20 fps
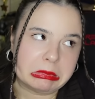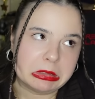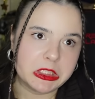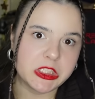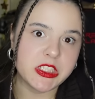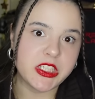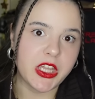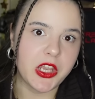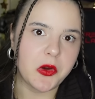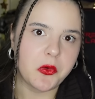
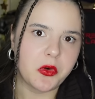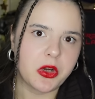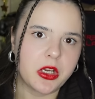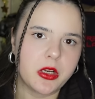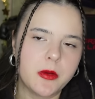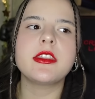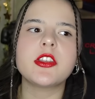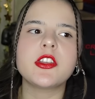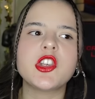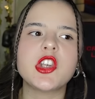
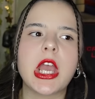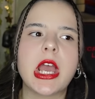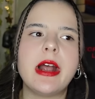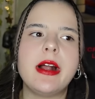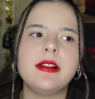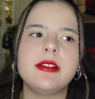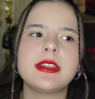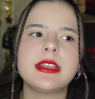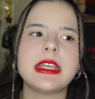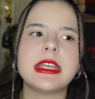Scary. The
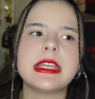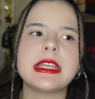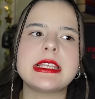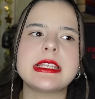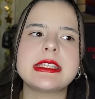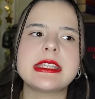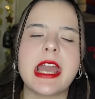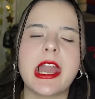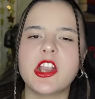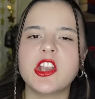child
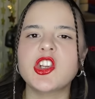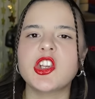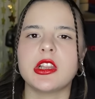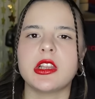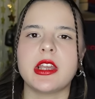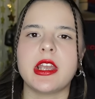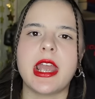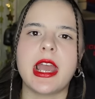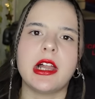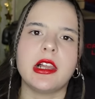is
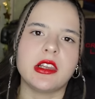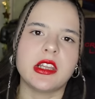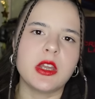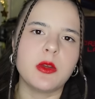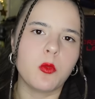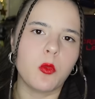actually L.E.